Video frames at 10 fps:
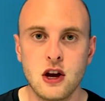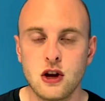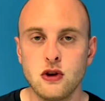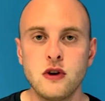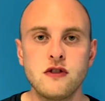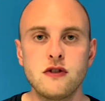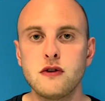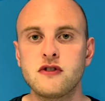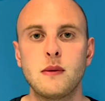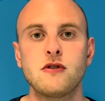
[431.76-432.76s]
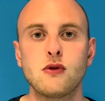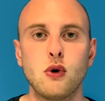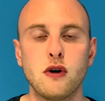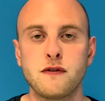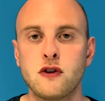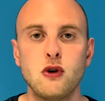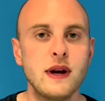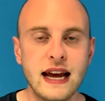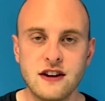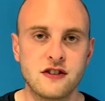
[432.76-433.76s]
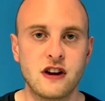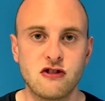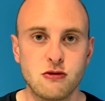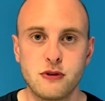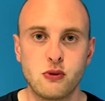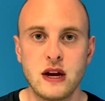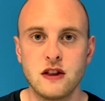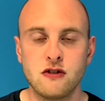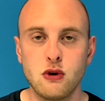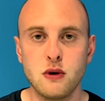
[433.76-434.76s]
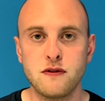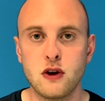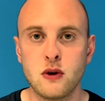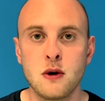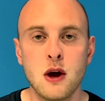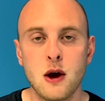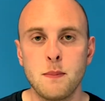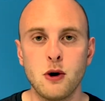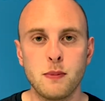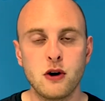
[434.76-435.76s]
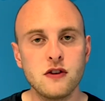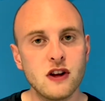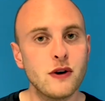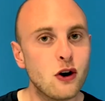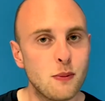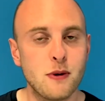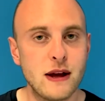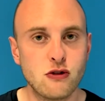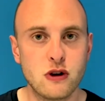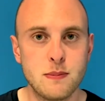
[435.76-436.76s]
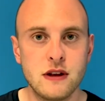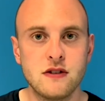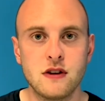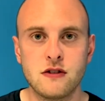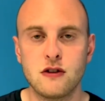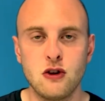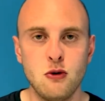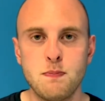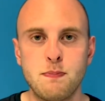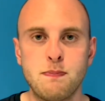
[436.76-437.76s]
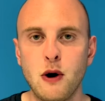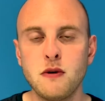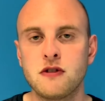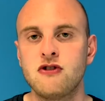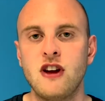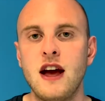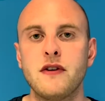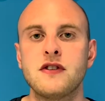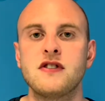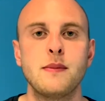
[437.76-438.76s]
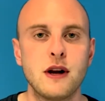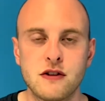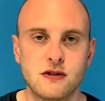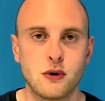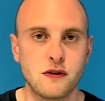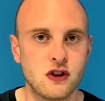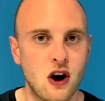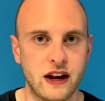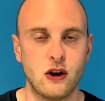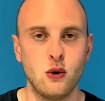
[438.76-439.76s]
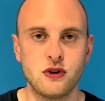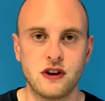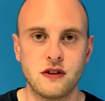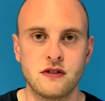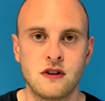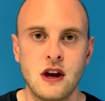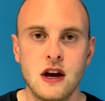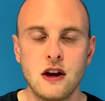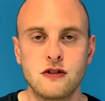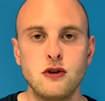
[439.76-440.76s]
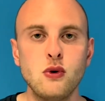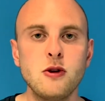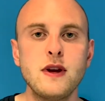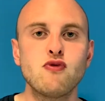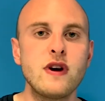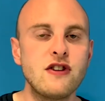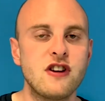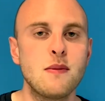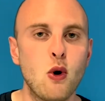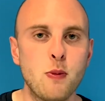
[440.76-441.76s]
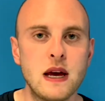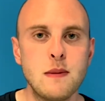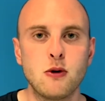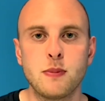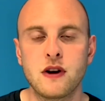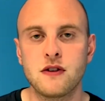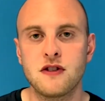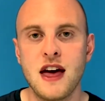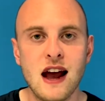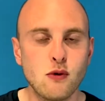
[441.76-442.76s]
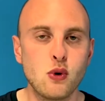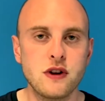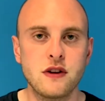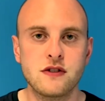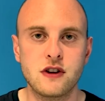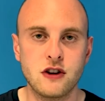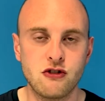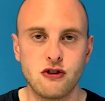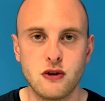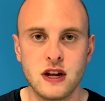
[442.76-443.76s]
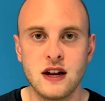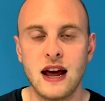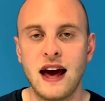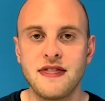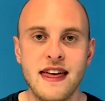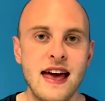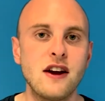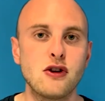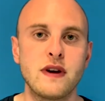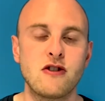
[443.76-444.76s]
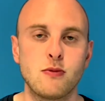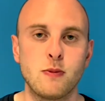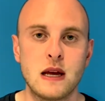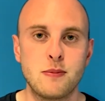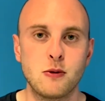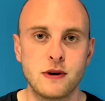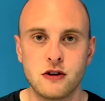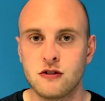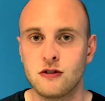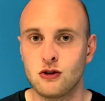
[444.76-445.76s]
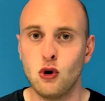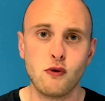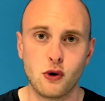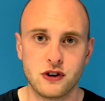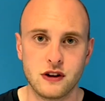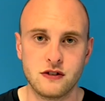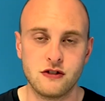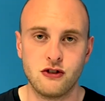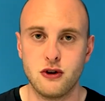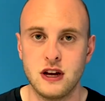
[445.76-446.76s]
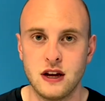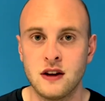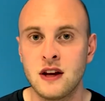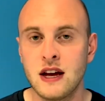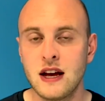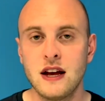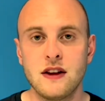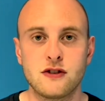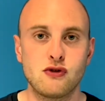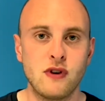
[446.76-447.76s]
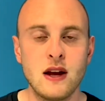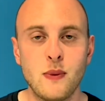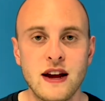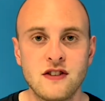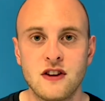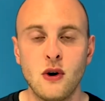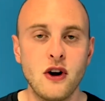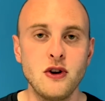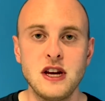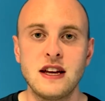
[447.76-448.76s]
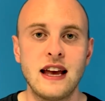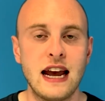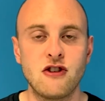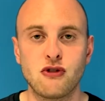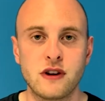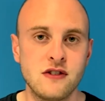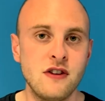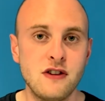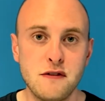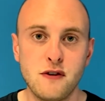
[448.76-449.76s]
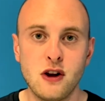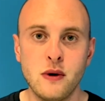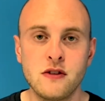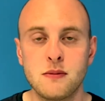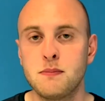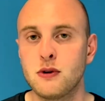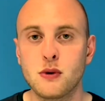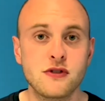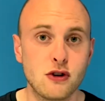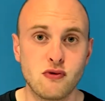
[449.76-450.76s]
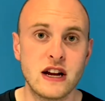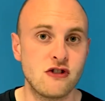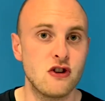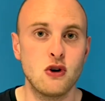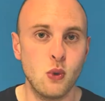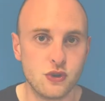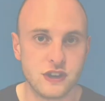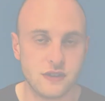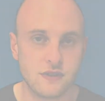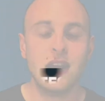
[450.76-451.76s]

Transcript: You could do some sort of Q&A discussion between the two of you, but because they're a complementary business, you both share a similar sort of target audience. So you're going to be reaching more people because their audience are going to tune in, and they're going to reach more people because your audience is tuning in. It's a great way to not only engage your existing followers, but also reach a new audience.